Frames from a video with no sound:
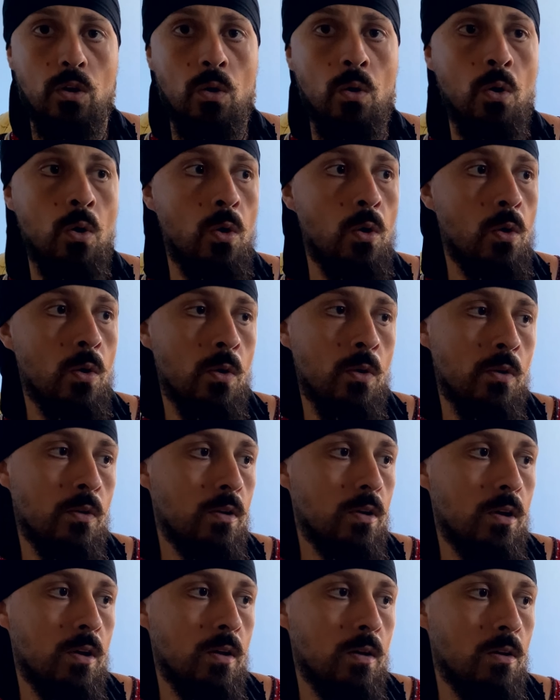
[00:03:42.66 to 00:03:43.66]
or
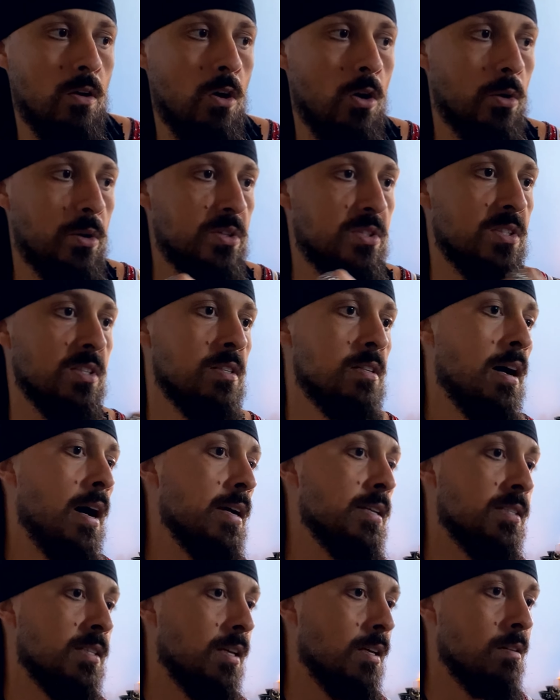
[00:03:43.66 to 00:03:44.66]

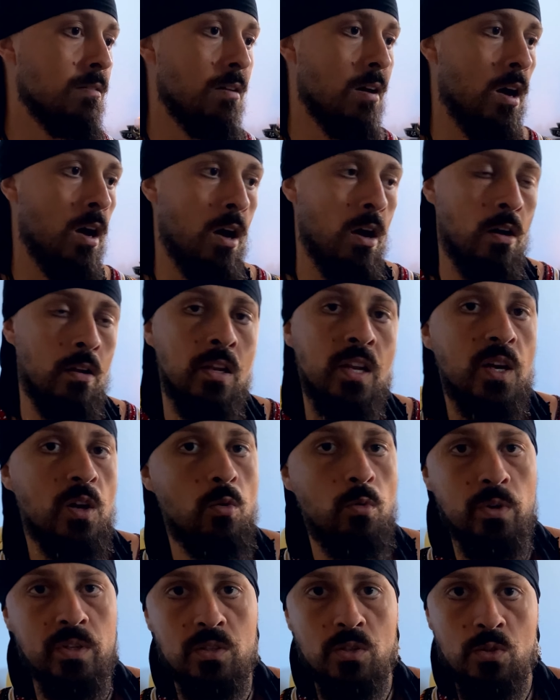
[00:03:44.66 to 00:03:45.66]
oxidizing uh,
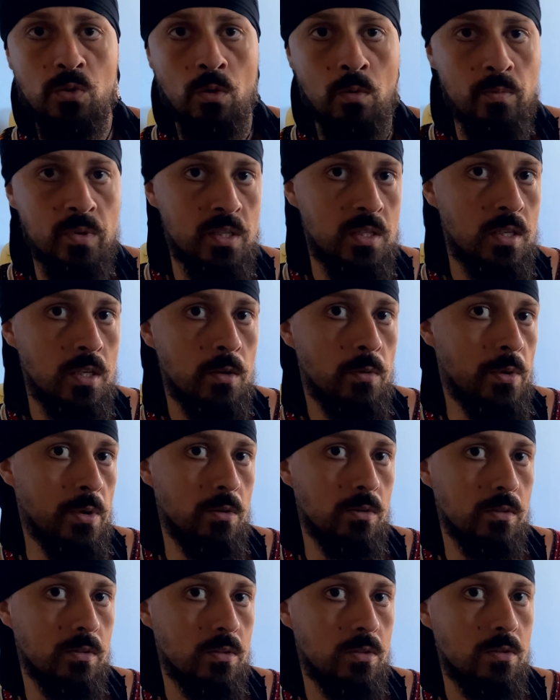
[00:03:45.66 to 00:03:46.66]
liquids or
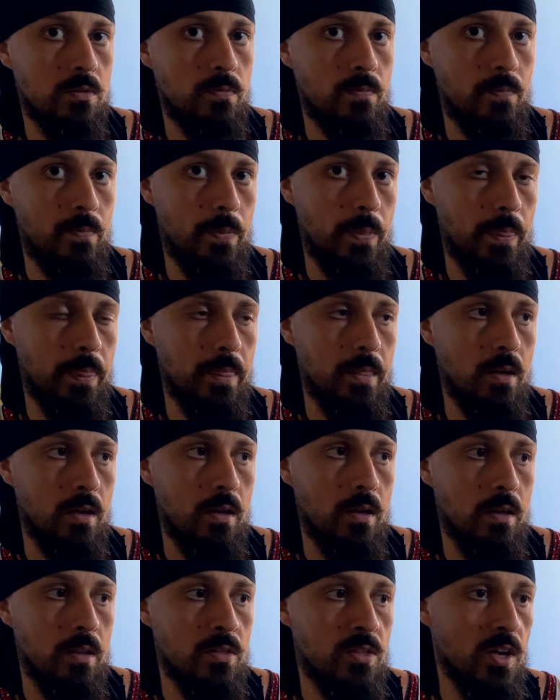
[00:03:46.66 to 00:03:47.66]
materials.
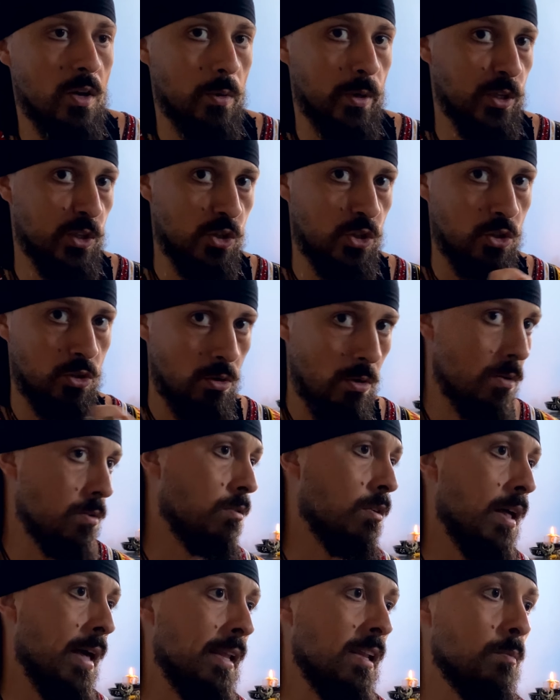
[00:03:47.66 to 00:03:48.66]
They're
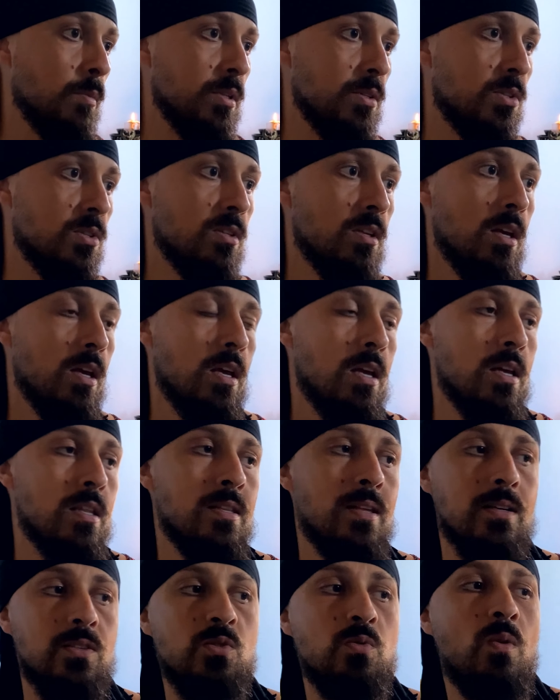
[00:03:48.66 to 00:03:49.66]
external elements.
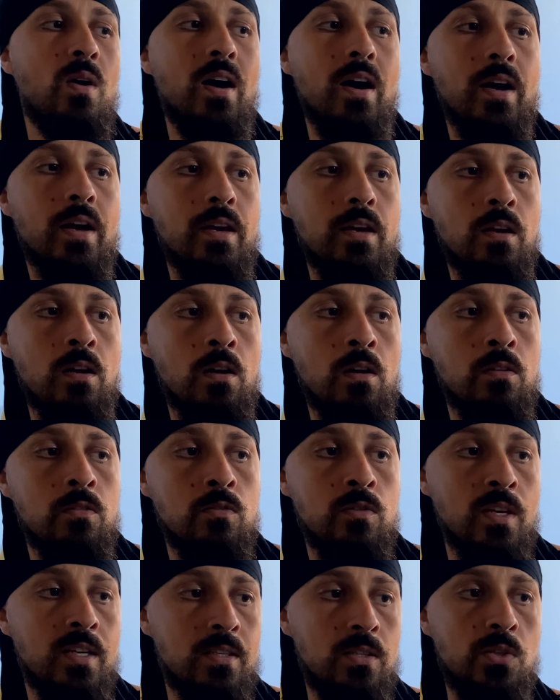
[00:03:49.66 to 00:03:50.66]
That's why uh,
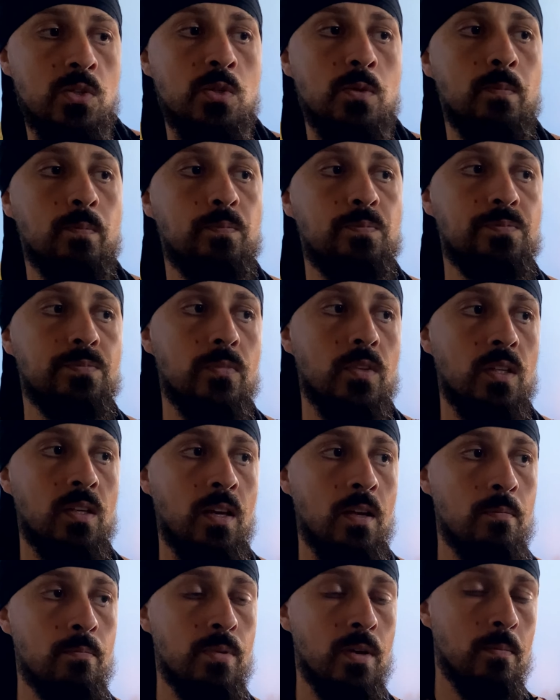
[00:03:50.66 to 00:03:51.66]
this
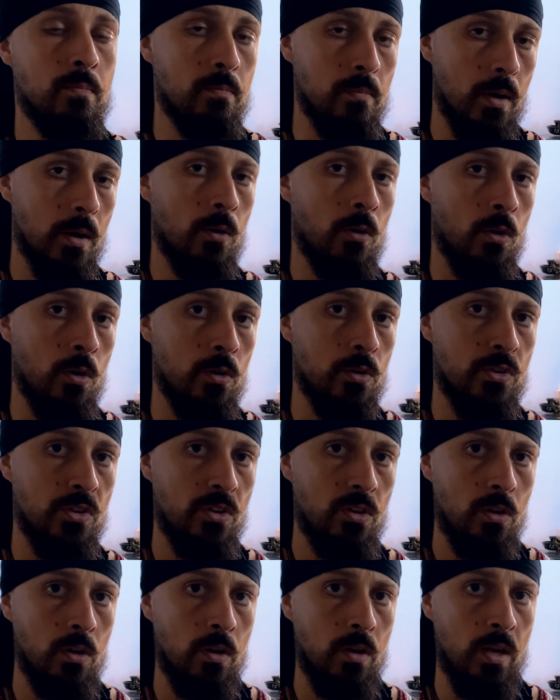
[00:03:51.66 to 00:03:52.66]
can be mirrored
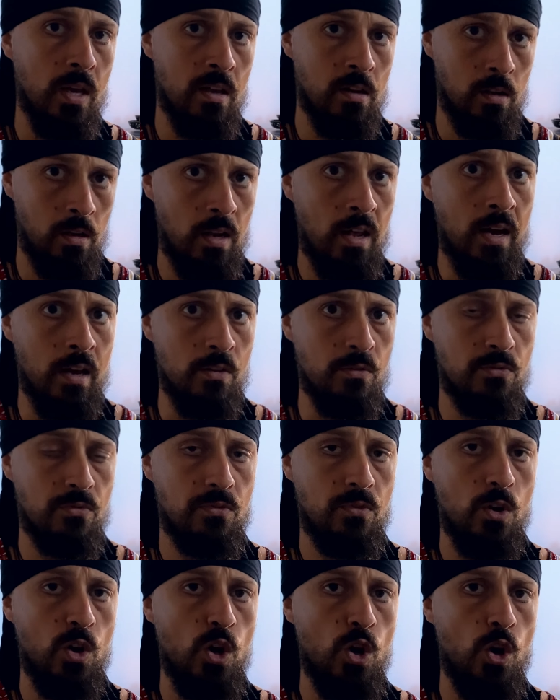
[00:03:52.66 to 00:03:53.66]
in life.